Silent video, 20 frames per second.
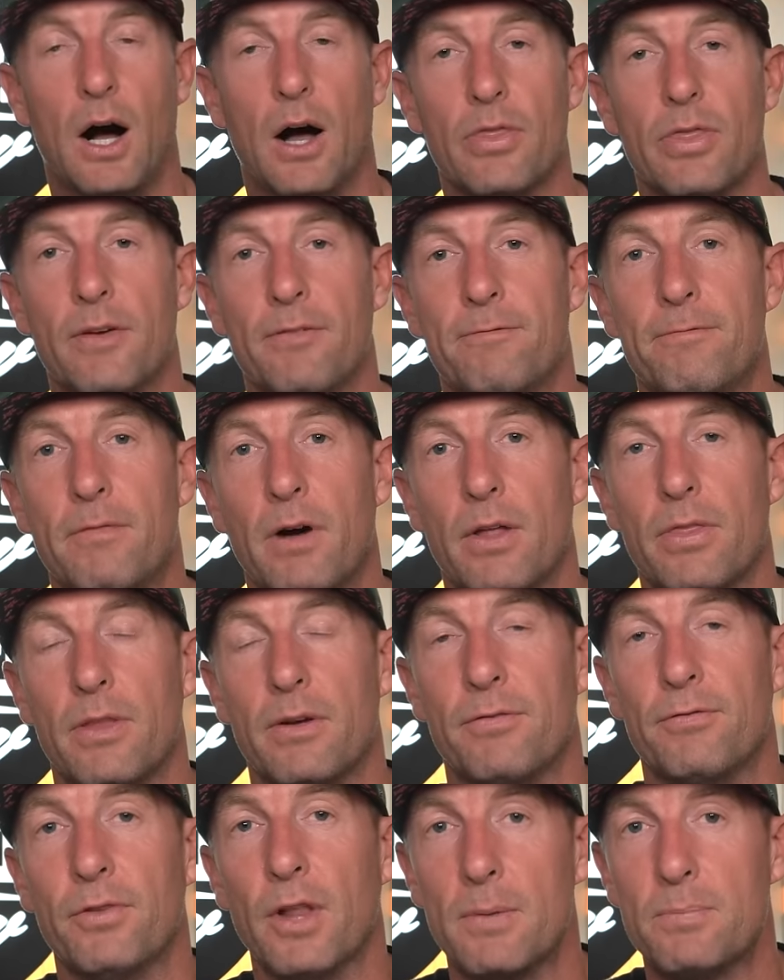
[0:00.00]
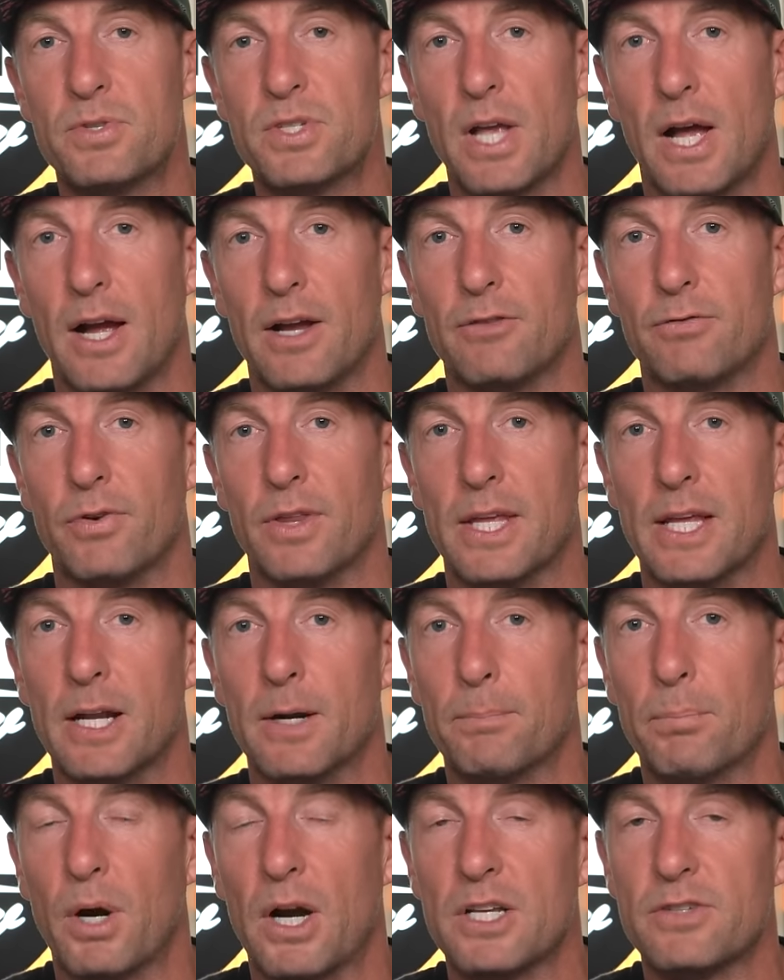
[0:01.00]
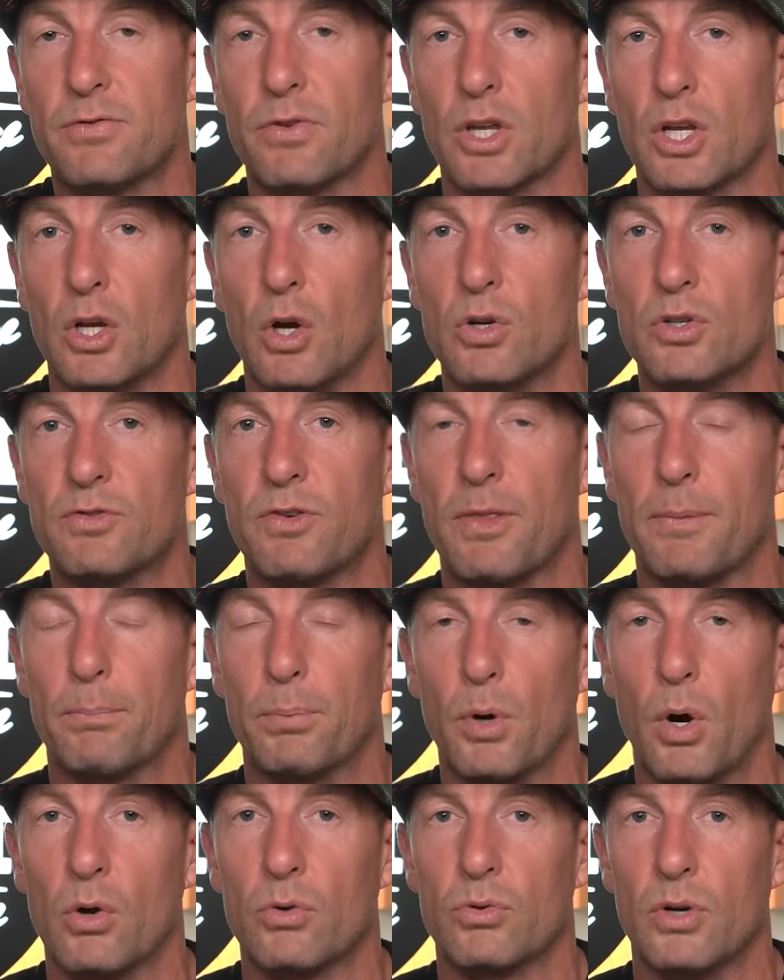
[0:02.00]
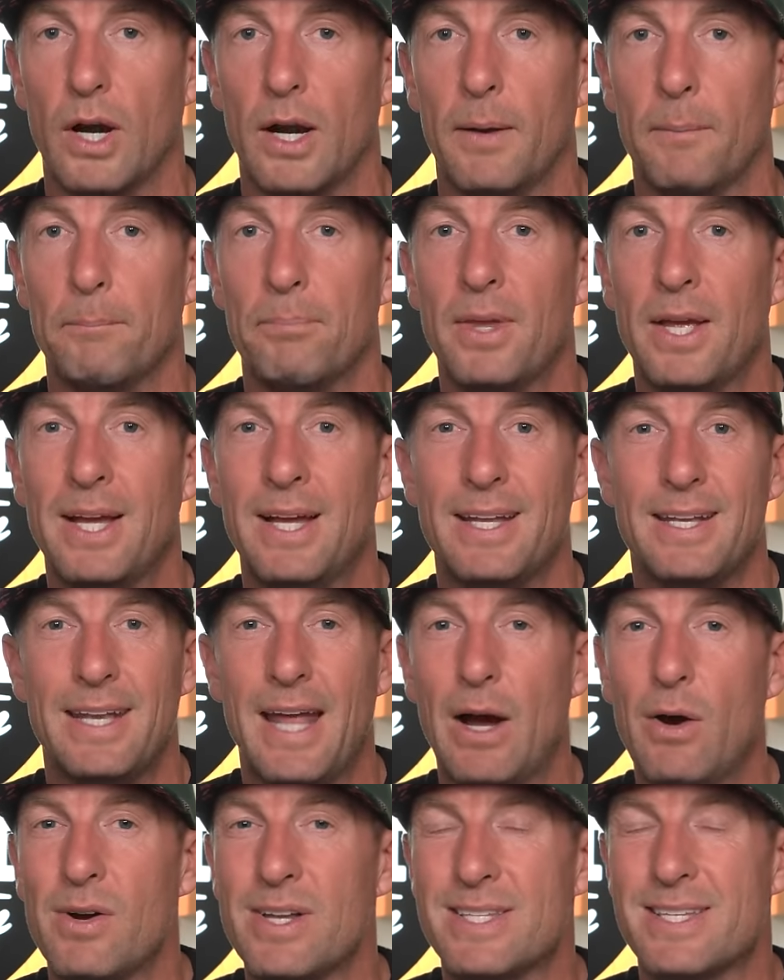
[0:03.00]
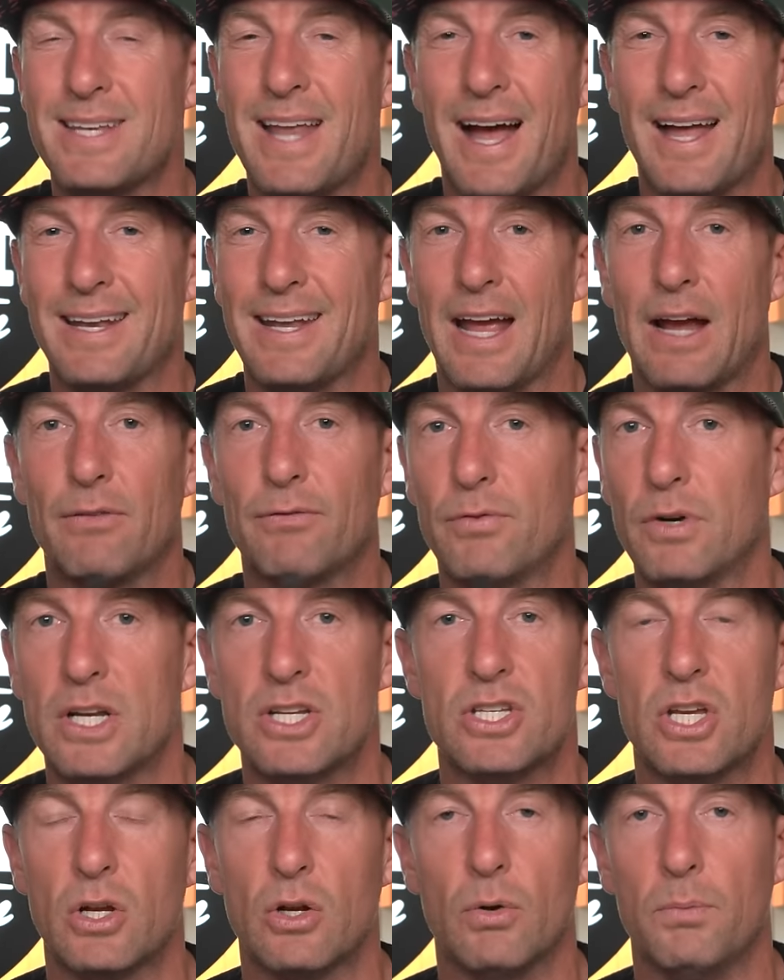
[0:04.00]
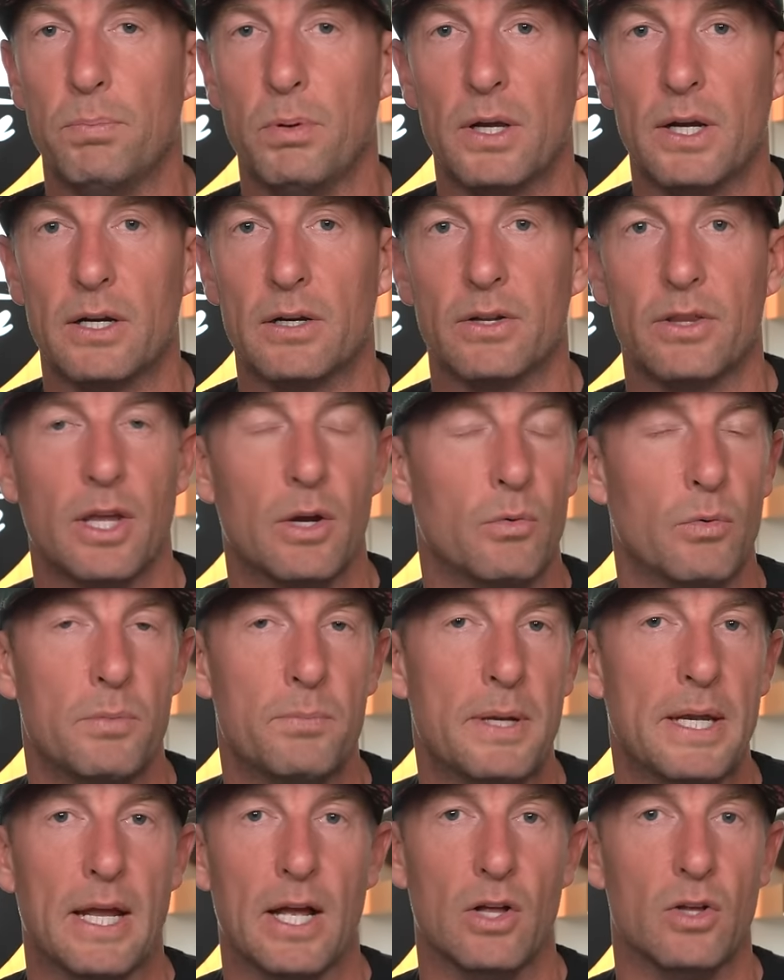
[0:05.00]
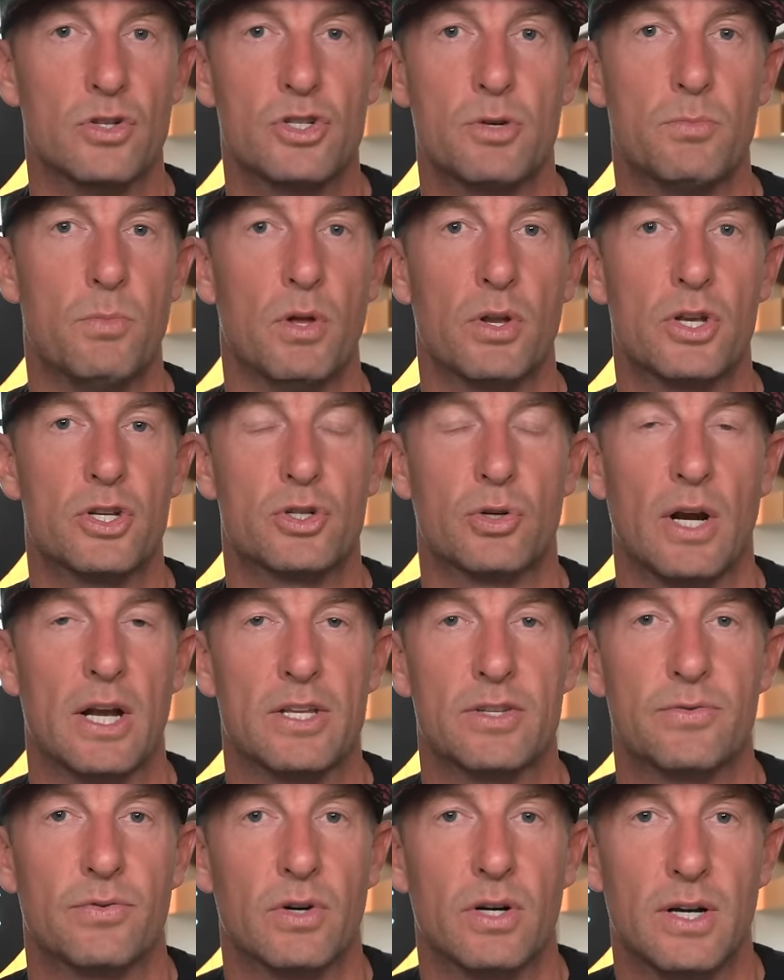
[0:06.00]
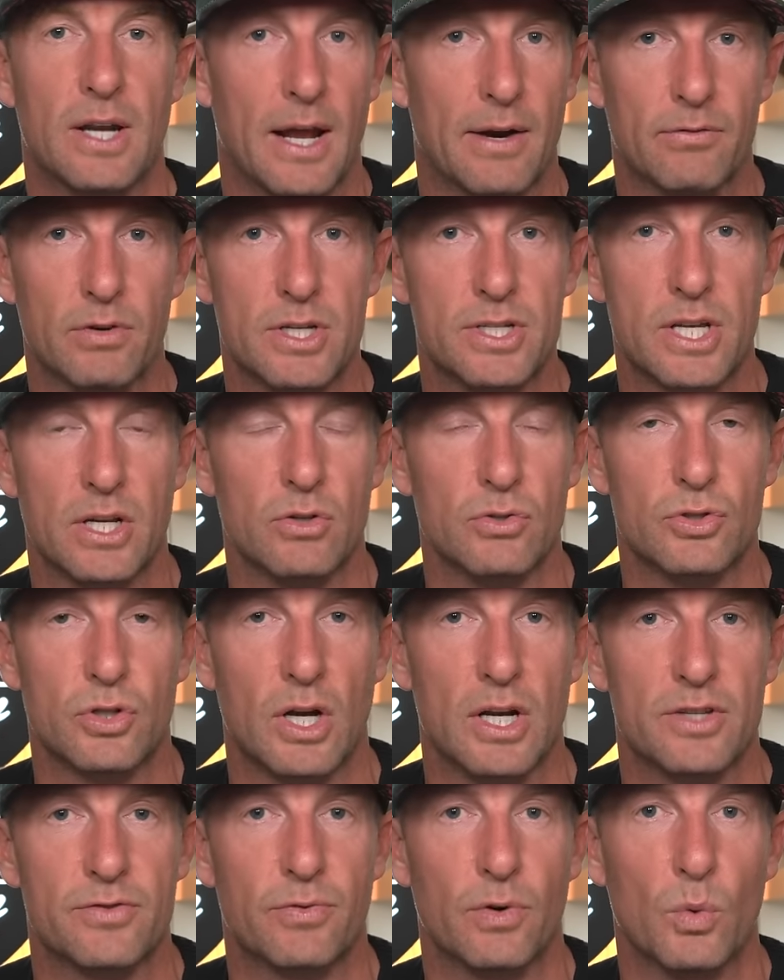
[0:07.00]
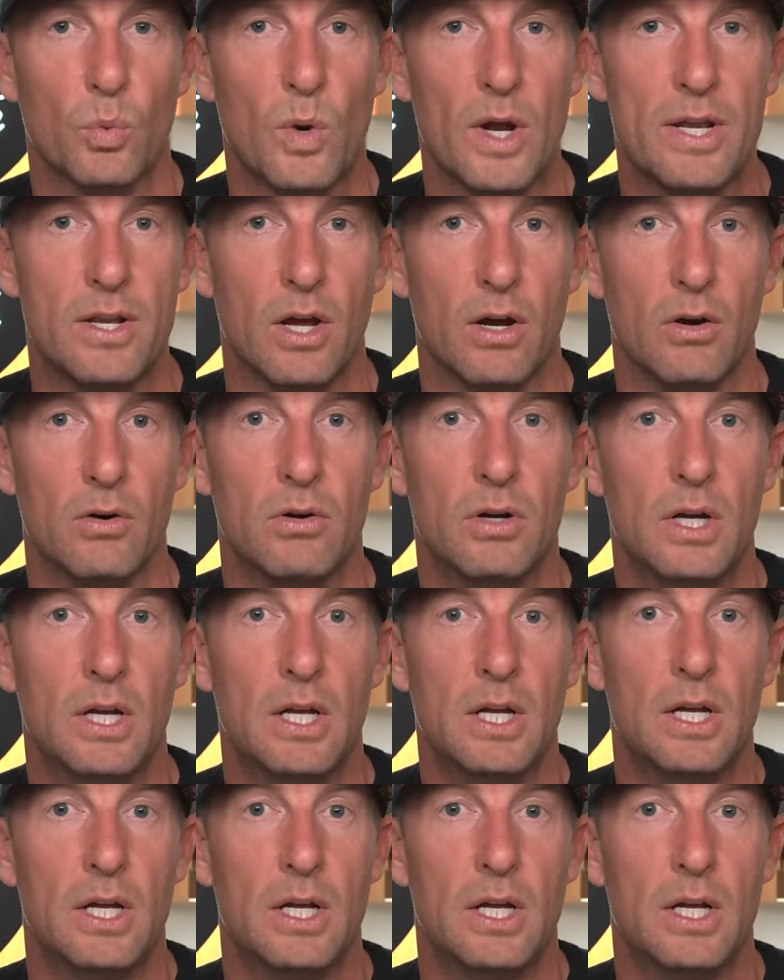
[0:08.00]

On the on the flip side, for the enterprise, for the coach, for the program, now it's not every single player that would be eligible to transfer in every single transfer window.